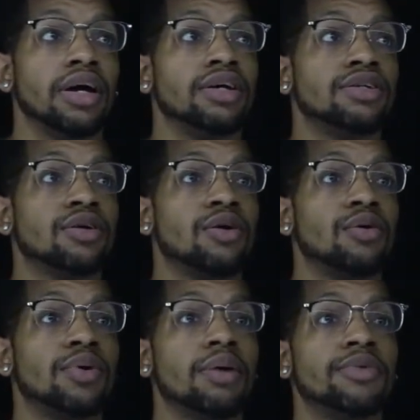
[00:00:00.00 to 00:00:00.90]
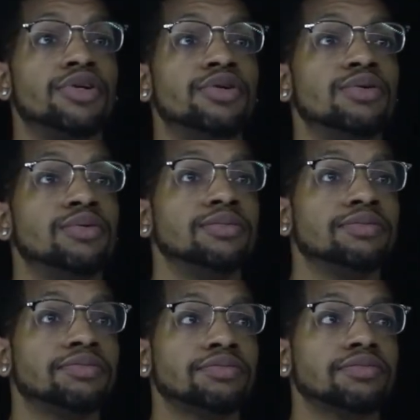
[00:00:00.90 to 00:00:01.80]
And so what I'm gonna do
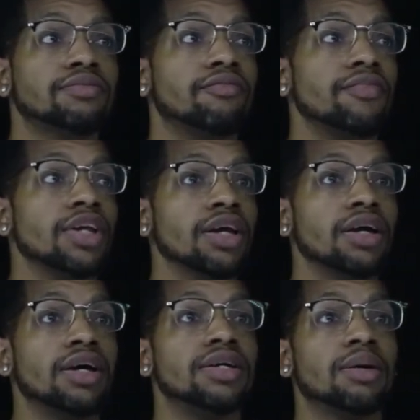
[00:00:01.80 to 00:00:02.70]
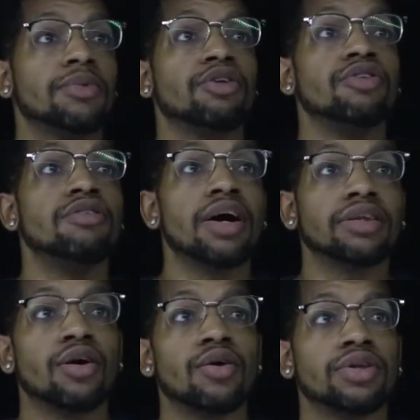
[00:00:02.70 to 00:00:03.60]
is I'm gonna
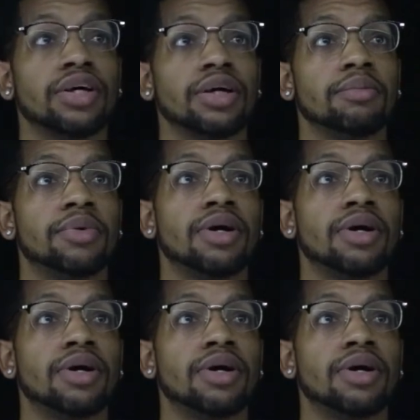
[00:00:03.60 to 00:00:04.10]
rewrite the whole thing,